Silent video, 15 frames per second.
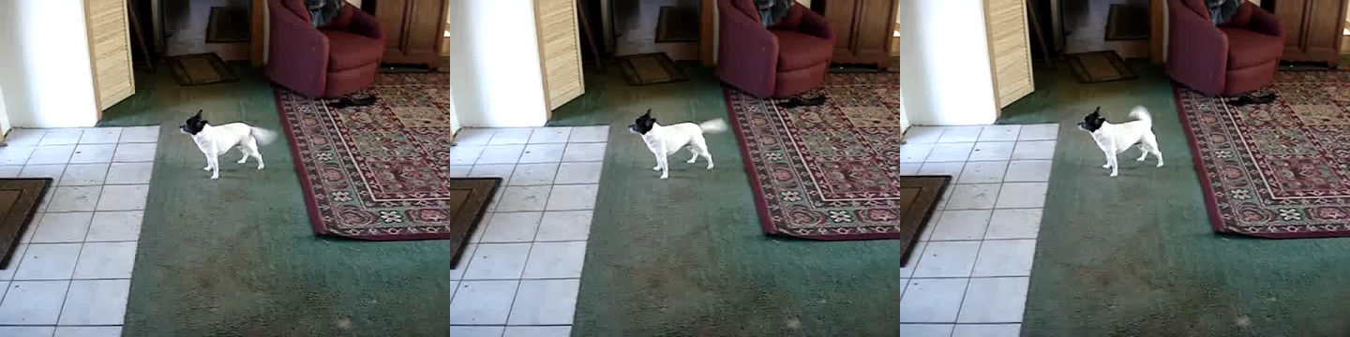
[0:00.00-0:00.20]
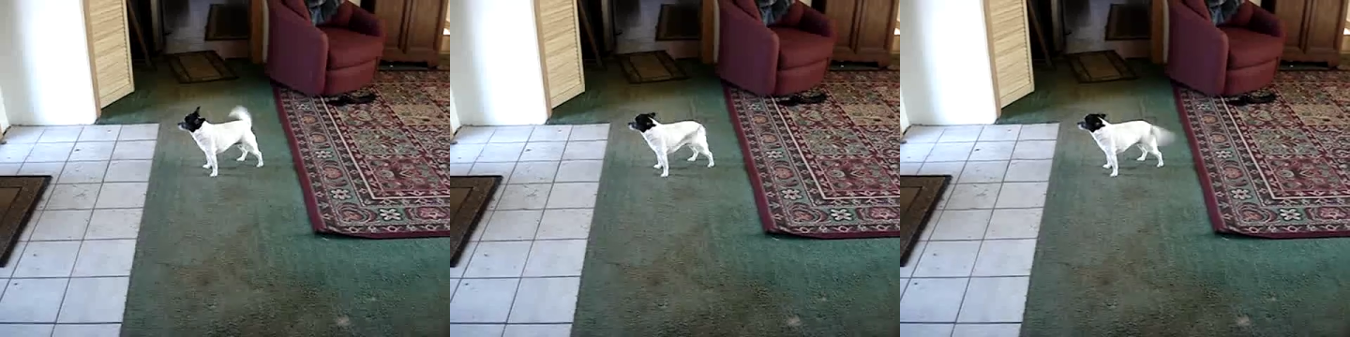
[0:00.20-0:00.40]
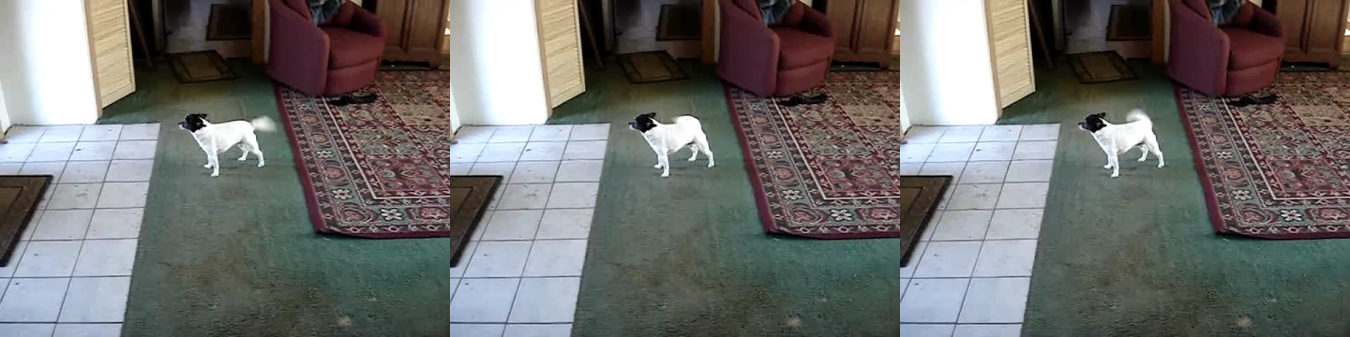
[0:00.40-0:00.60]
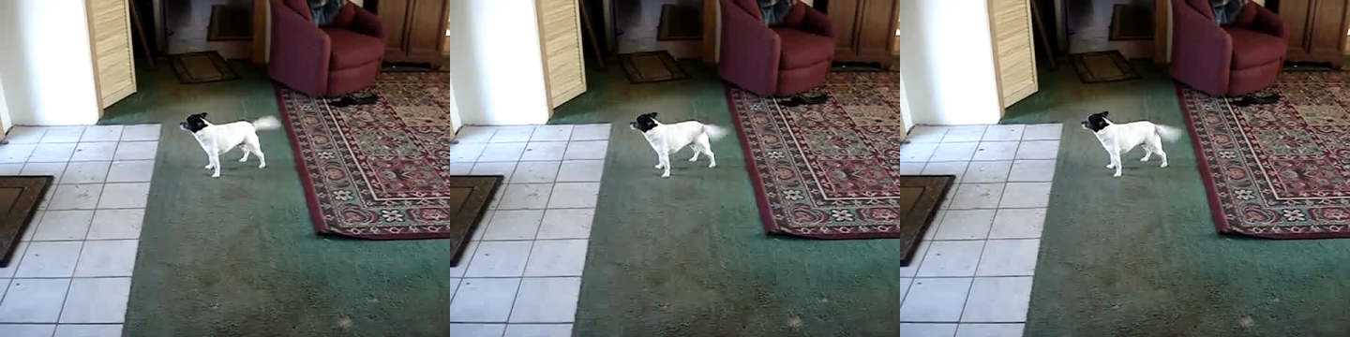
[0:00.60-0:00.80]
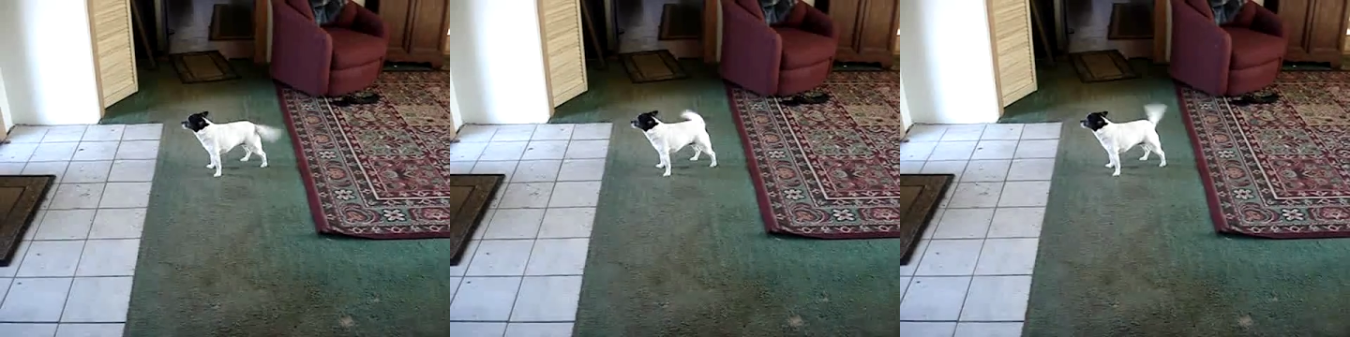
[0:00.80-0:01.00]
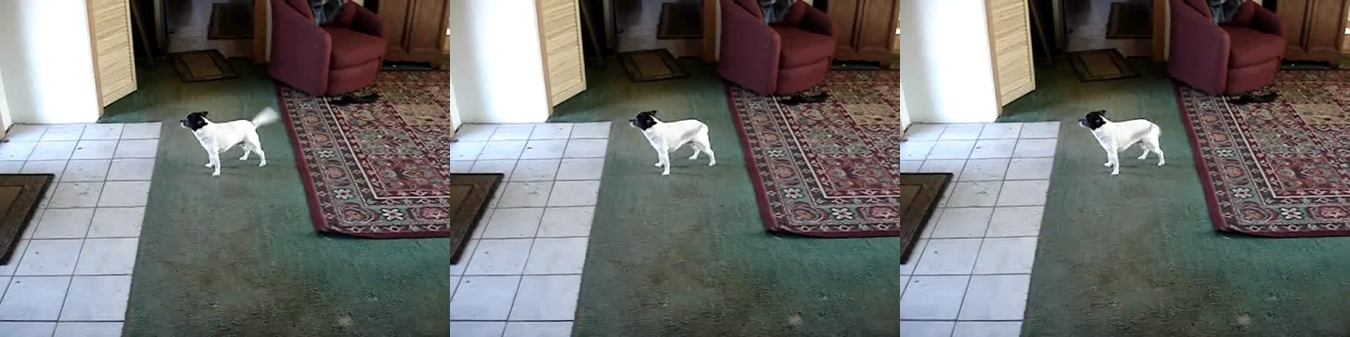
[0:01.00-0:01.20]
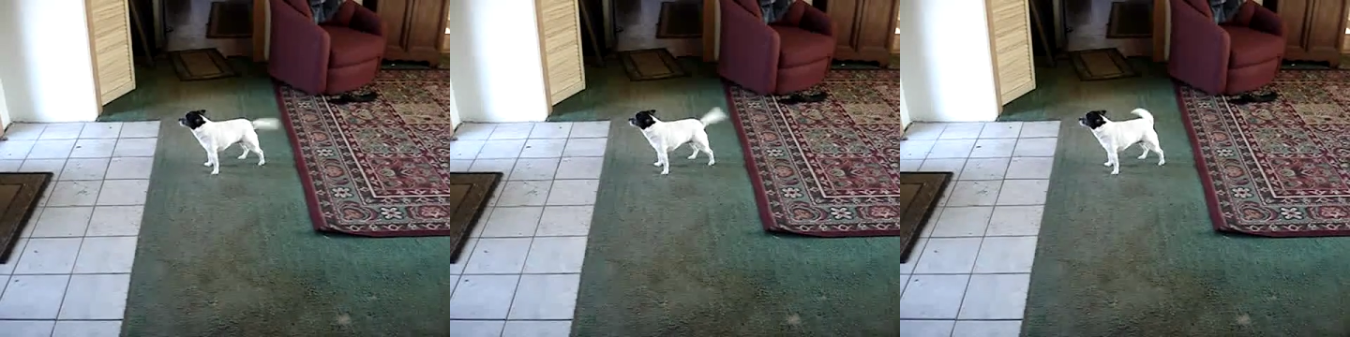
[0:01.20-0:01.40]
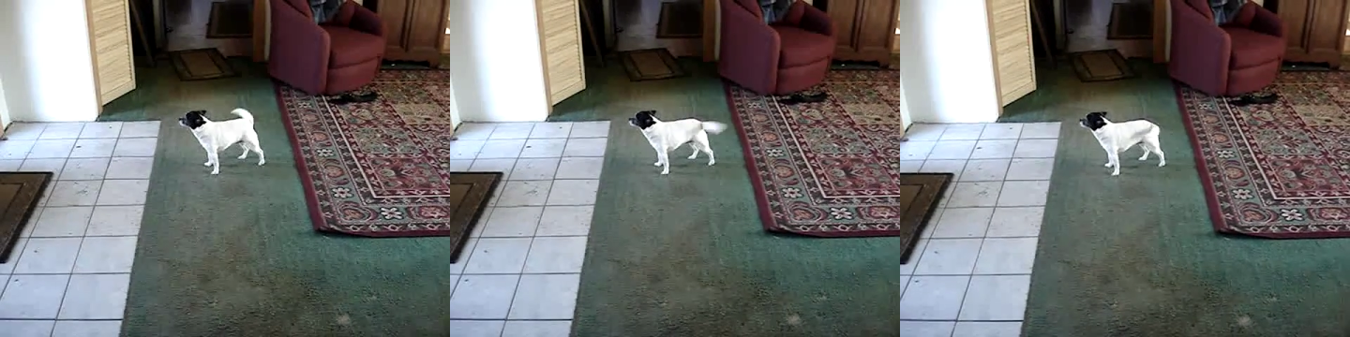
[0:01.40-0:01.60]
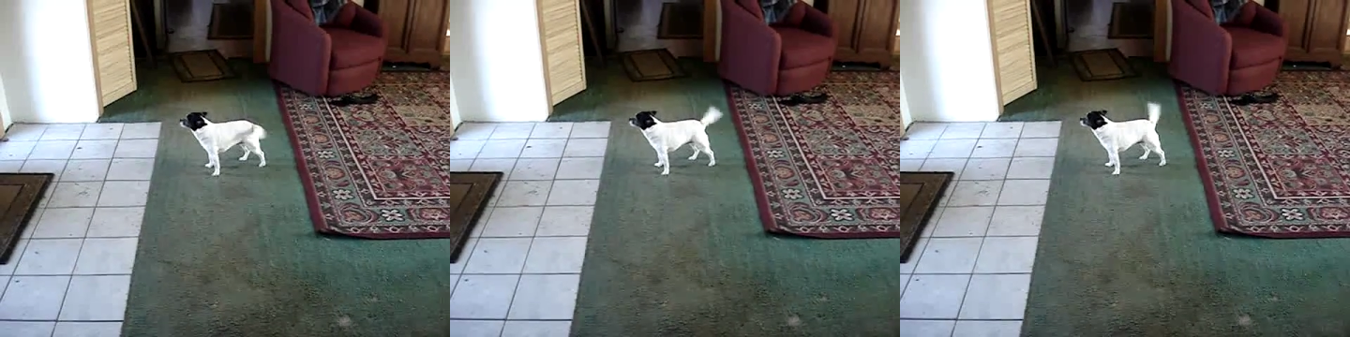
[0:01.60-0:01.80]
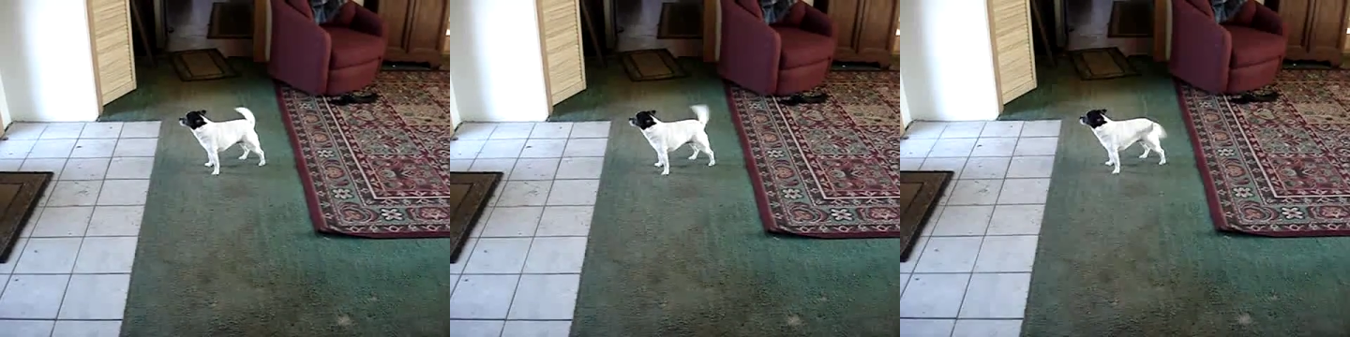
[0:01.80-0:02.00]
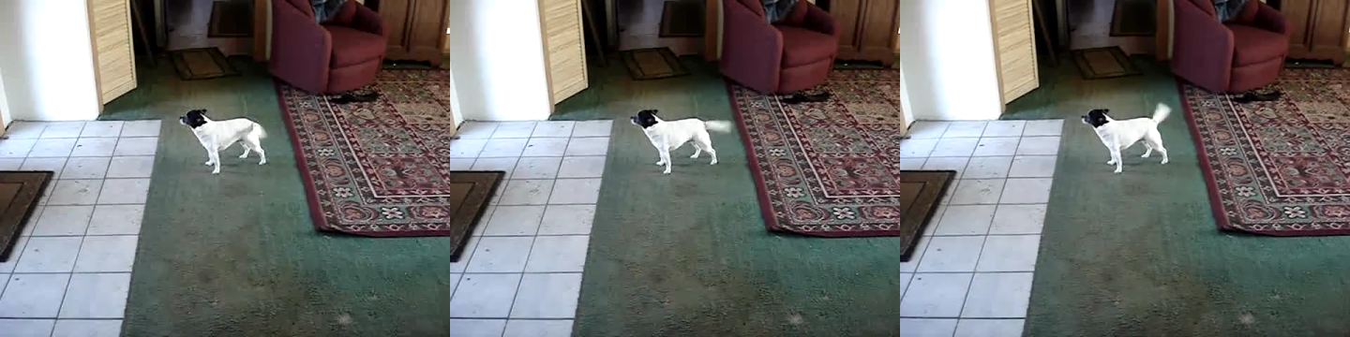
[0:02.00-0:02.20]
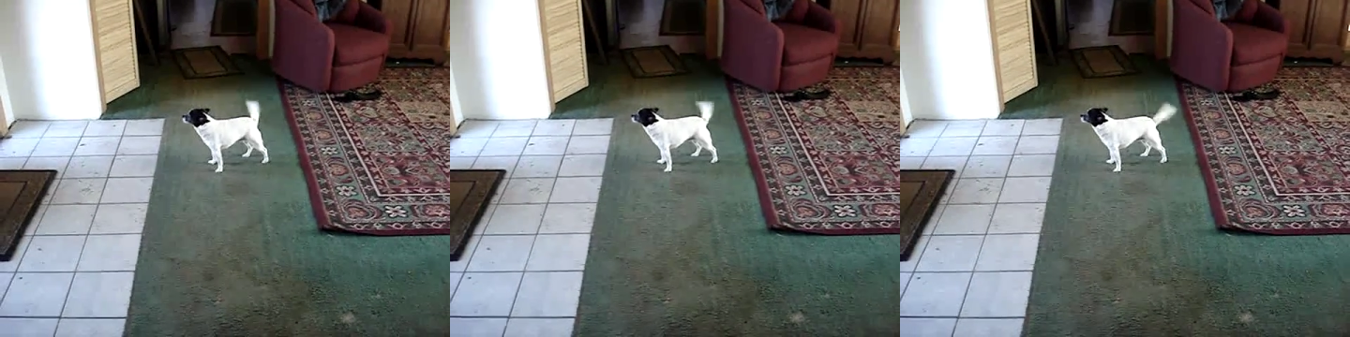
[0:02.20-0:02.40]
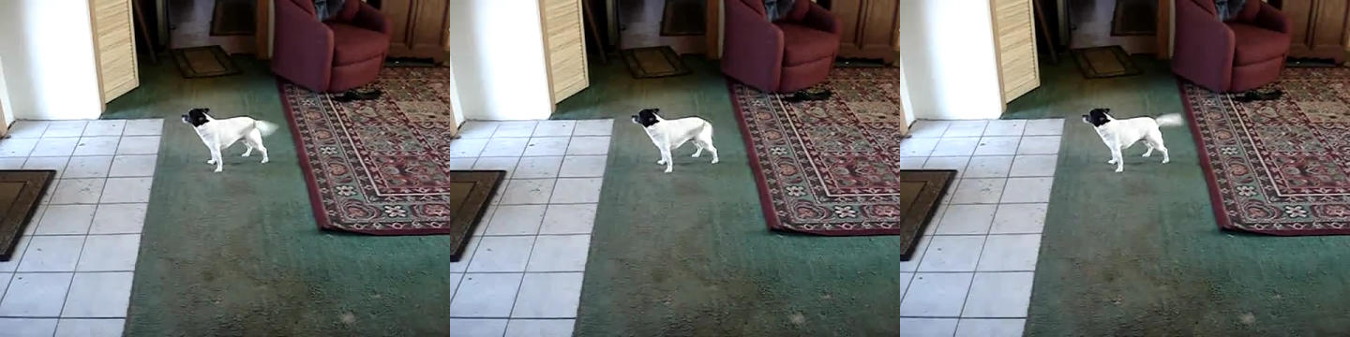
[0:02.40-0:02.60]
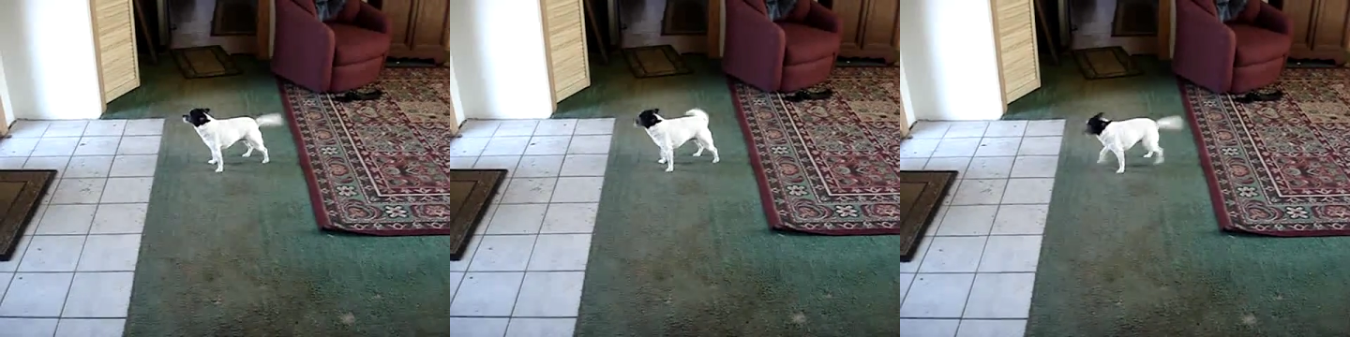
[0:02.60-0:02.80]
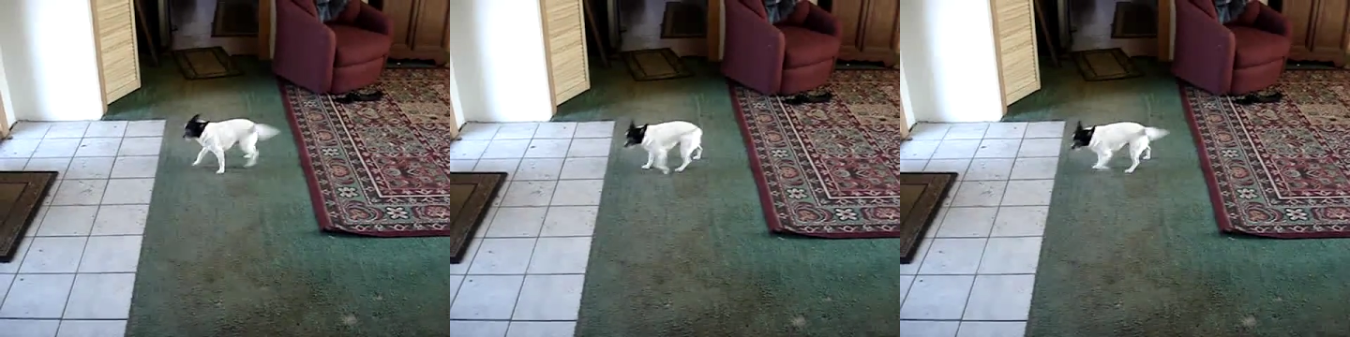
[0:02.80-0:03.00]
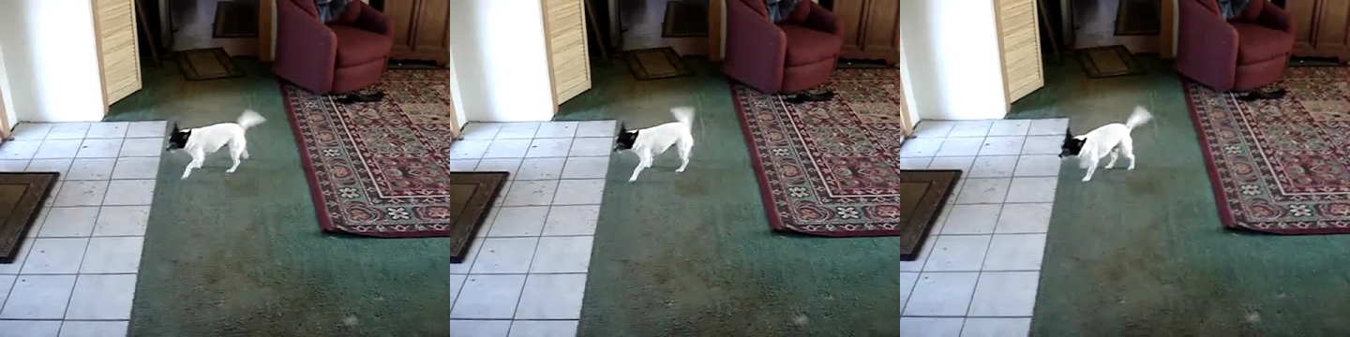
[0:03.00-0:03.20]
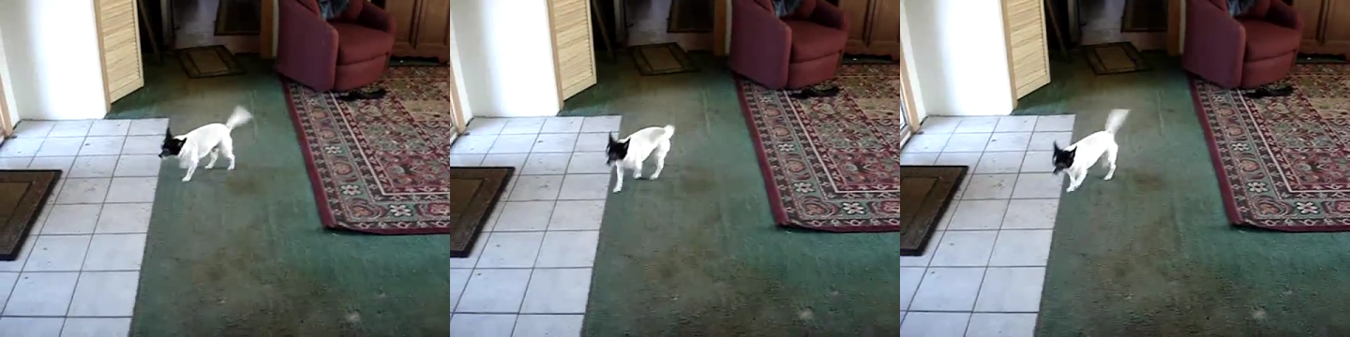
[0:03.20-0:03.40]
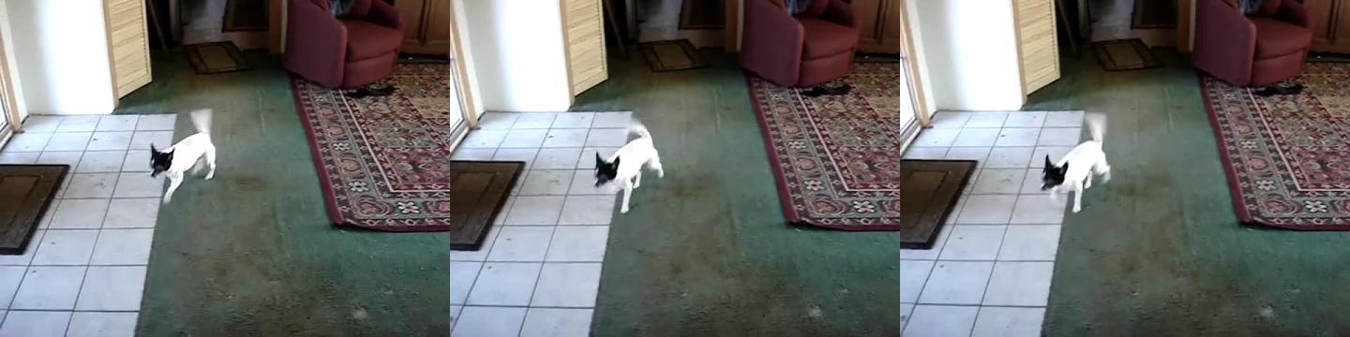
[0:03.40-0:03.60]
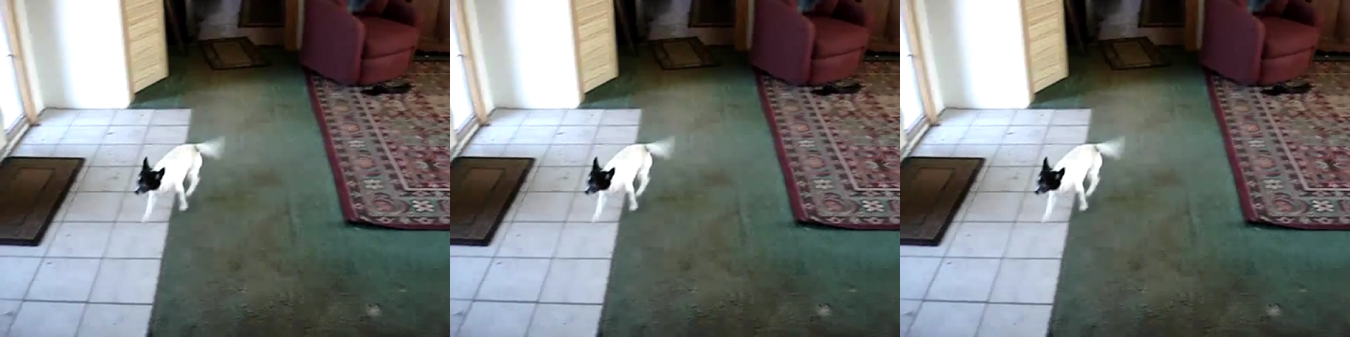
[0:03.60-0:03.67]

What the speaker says: No face is visible, so there are no lips to read.